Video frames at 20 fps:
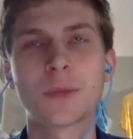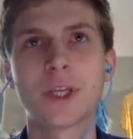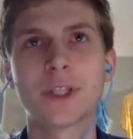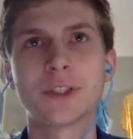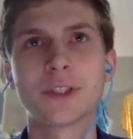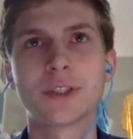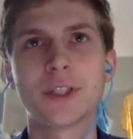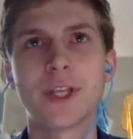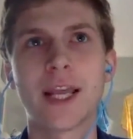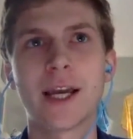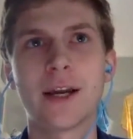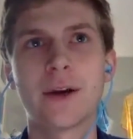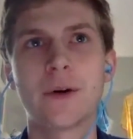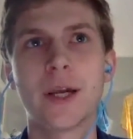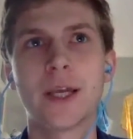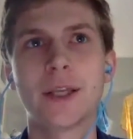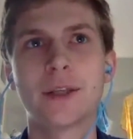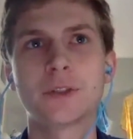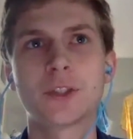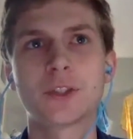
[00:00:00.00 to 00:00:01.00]
because now
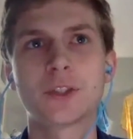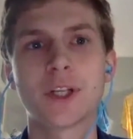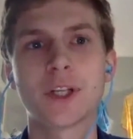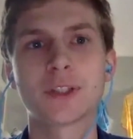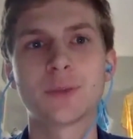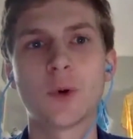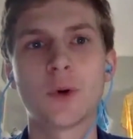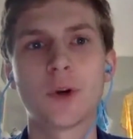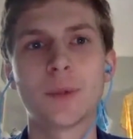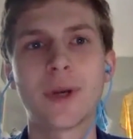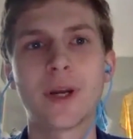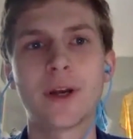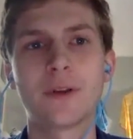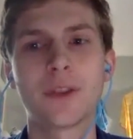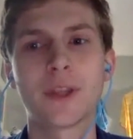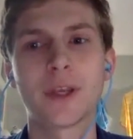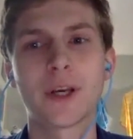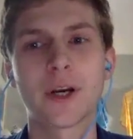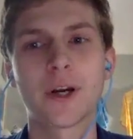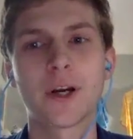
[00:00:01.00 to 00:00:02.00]
I stress more about
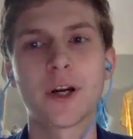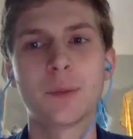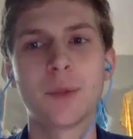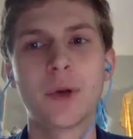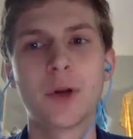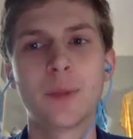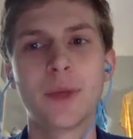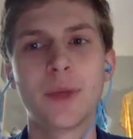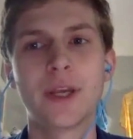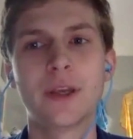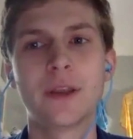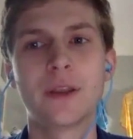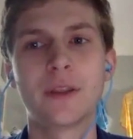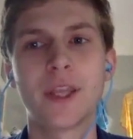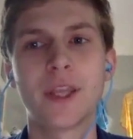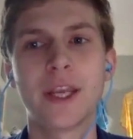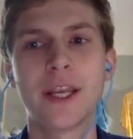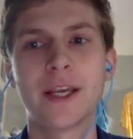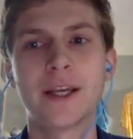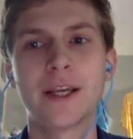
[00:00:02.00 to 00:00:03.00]
the current moment
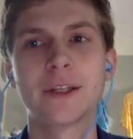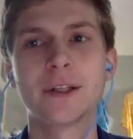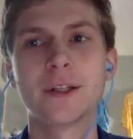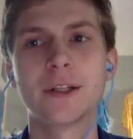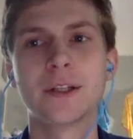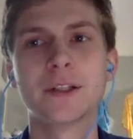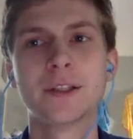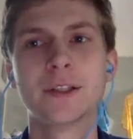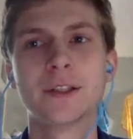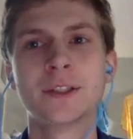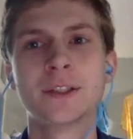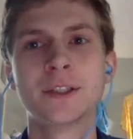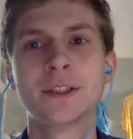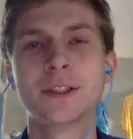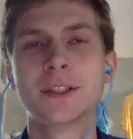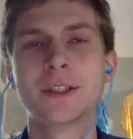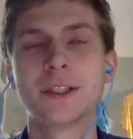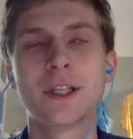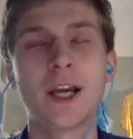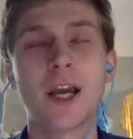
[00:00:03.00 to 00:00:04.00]

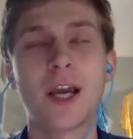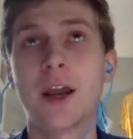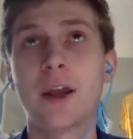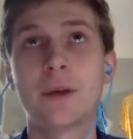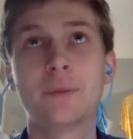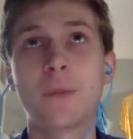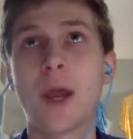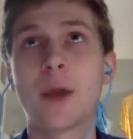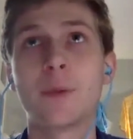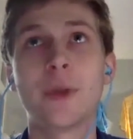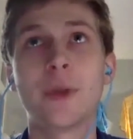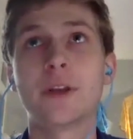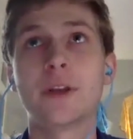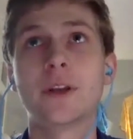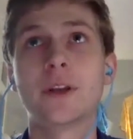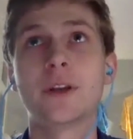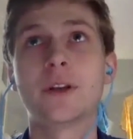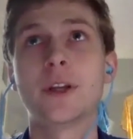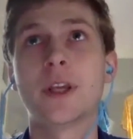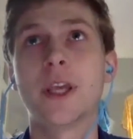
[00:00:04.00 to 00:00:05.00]
than I mean
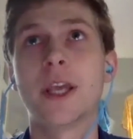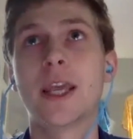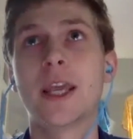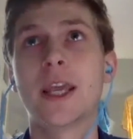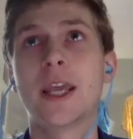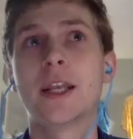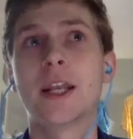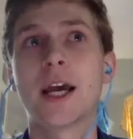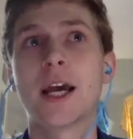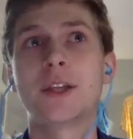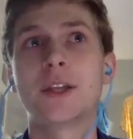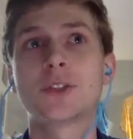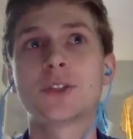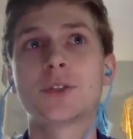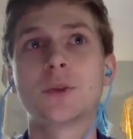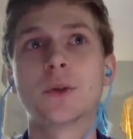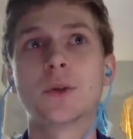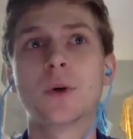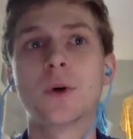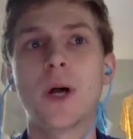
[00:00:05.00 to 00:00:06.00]
in high
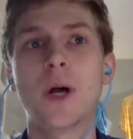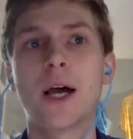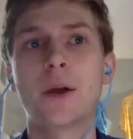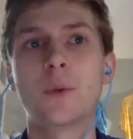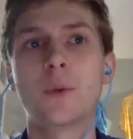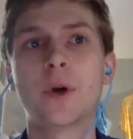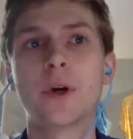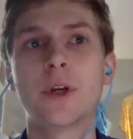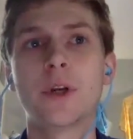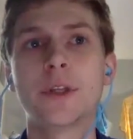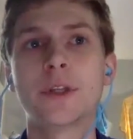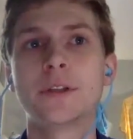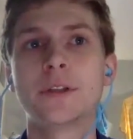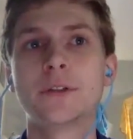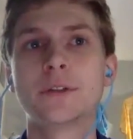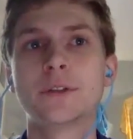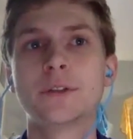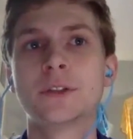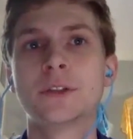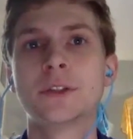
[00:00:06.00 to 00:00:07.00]
school I would
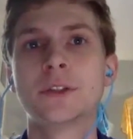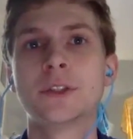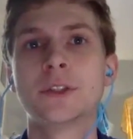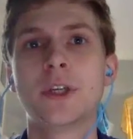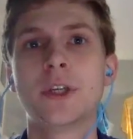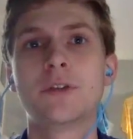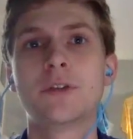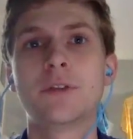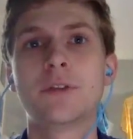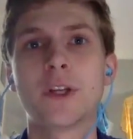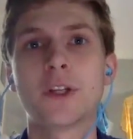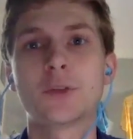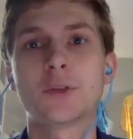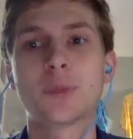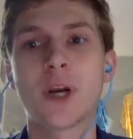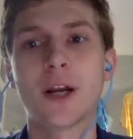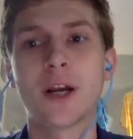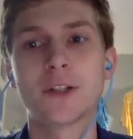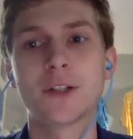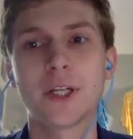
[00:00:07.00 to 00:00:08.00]
finish
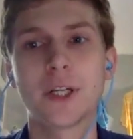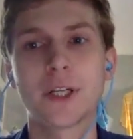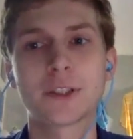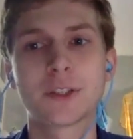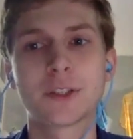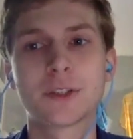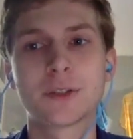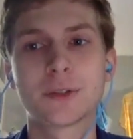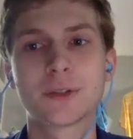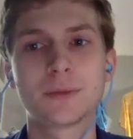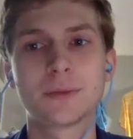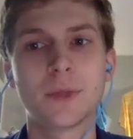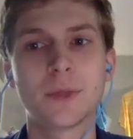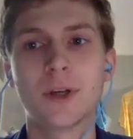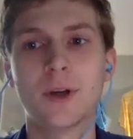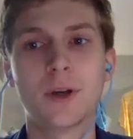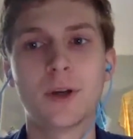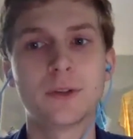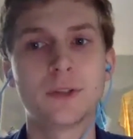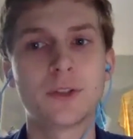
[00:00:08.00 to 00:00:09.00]
projects
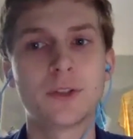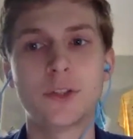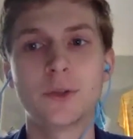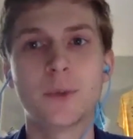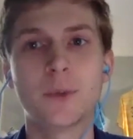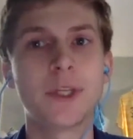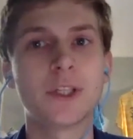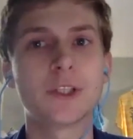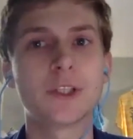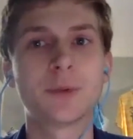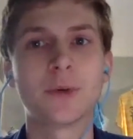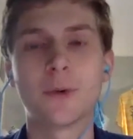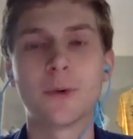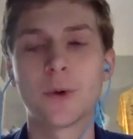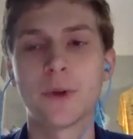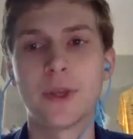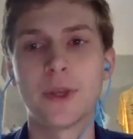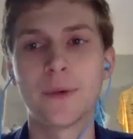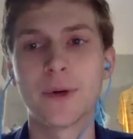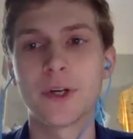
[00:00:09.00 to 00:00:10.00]
2 weeks
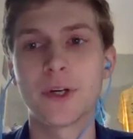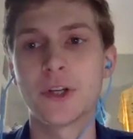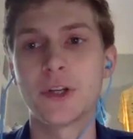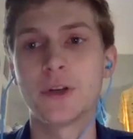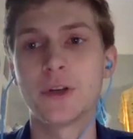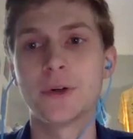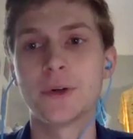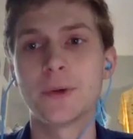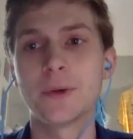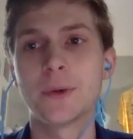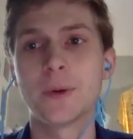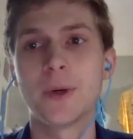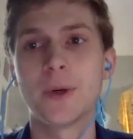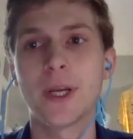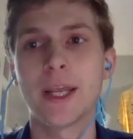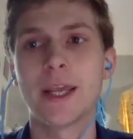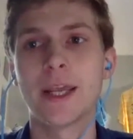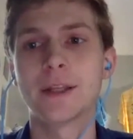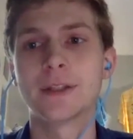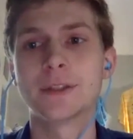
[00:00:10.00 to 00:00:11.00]
before they were due,
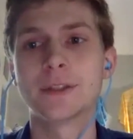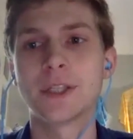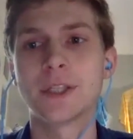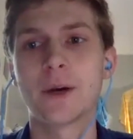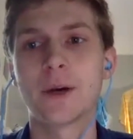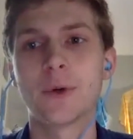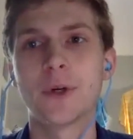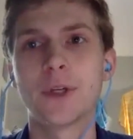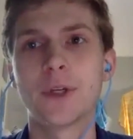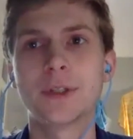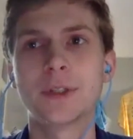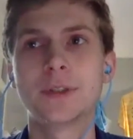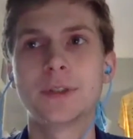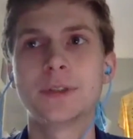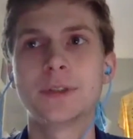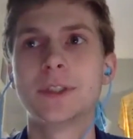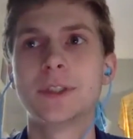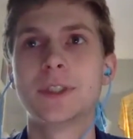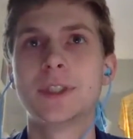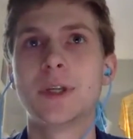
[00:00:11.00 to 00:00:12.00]
and I would
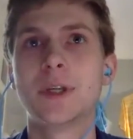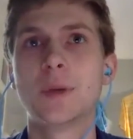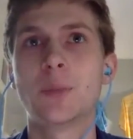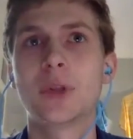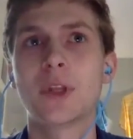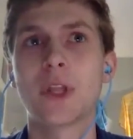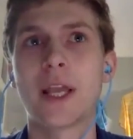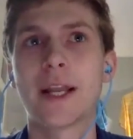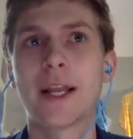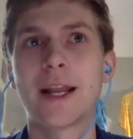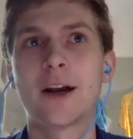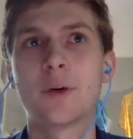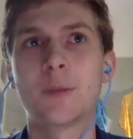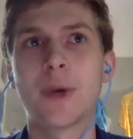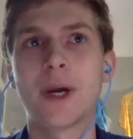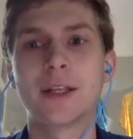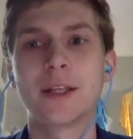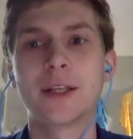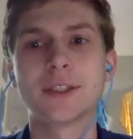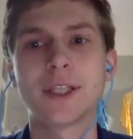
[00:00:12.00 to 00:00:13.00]
plan out
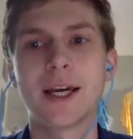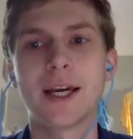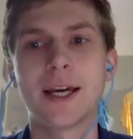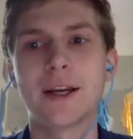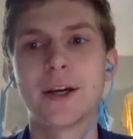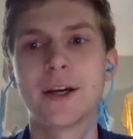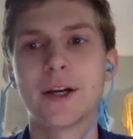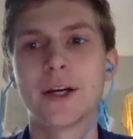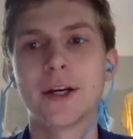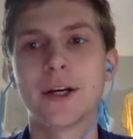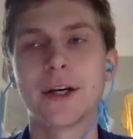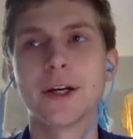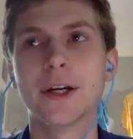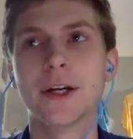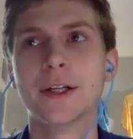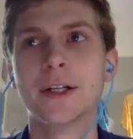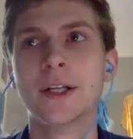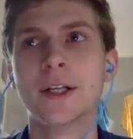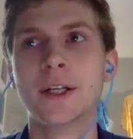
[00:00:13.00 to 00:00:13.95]
my entire,